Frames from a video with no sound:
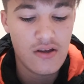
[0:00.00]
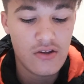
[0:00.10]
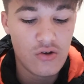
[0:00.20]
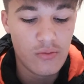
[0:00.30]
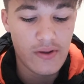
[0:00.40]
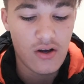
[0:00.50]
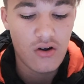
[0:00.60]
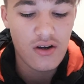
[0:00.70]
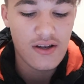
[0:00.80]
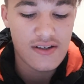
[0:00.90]
You will be
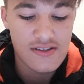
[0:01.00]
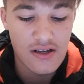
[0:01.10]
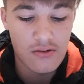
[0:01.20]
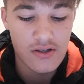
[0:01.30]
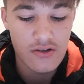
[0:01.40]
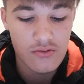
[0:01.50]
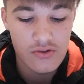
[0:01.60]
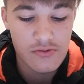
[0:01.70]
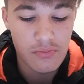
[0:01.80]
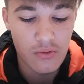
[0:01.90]
highly excelled in your
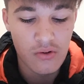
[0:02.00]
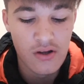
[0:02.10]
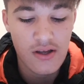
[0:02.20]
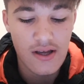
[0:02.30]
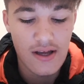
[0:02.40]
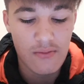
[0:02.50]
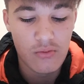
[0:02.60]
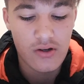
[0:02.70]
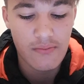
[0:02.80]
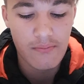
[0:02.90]
sport and will